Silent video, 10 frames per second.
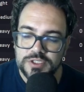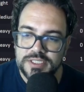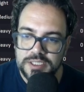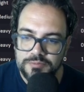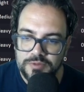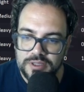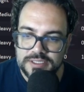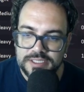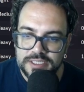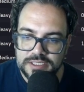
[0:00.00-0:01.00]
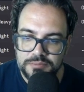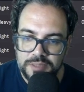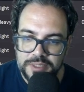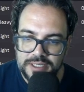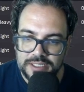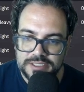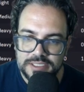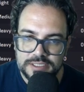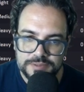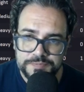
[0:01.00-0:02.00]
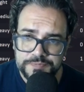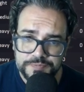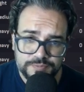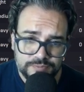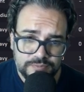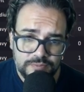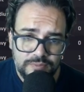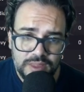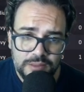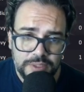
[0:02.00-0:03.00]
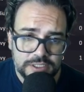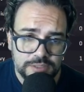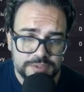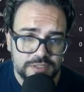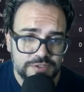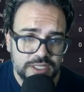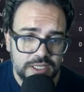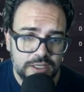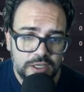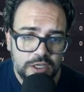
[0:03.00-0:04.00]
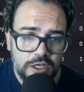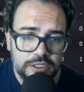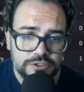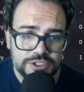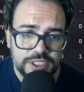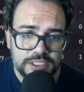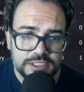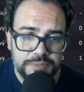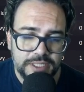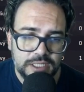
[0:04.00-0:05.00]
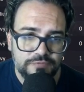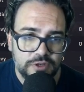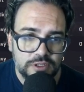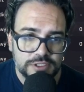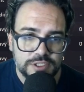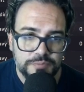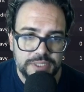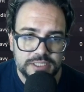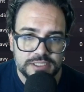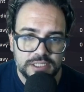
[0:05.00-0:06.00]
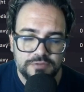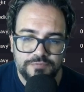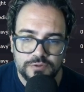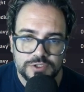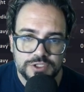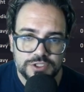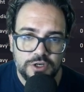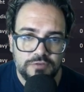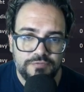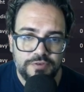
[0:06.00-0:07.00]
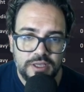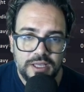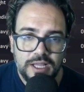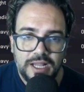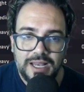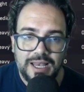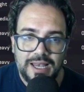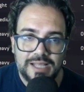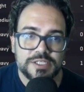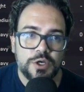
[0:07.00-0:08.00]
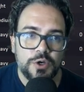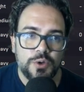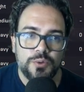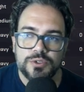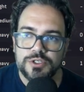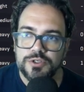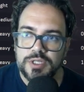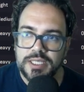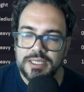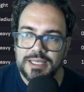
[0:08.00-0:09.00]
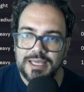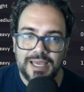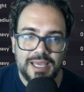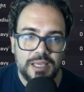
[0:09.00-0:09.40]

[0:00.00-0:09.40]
team this season, maybe next season. But in terms of today, only 2 changes. Beadling for Alonso, Peters in for Skov. Let's go to the game,